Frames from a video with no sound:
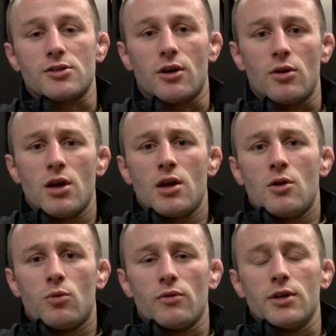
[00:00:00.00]
So
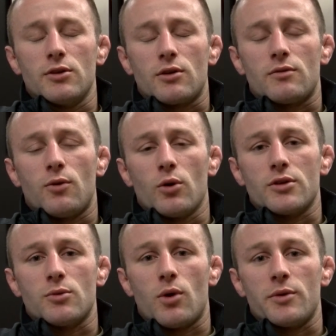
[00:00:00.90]
we're really looking
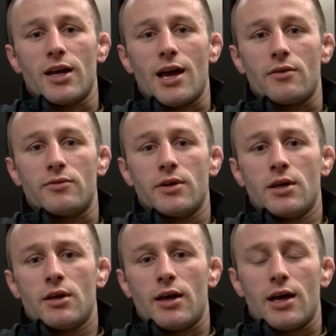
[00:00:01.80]
forward to what we have
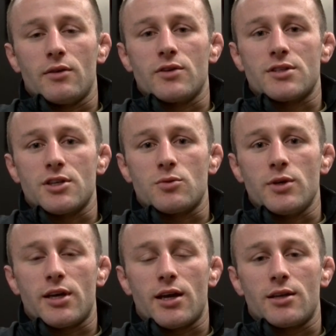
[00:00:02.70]
ahead of us this
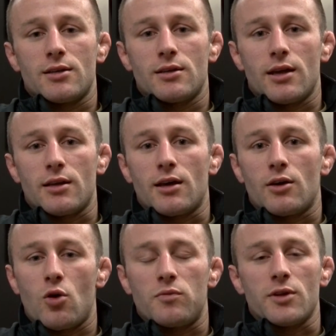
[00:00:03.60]
weekend, and
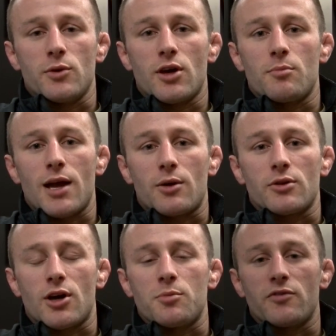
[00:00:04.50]
hopefully we come back
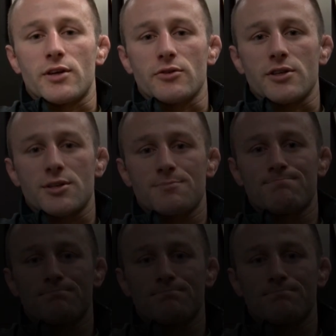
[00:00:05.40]
with a couple victories.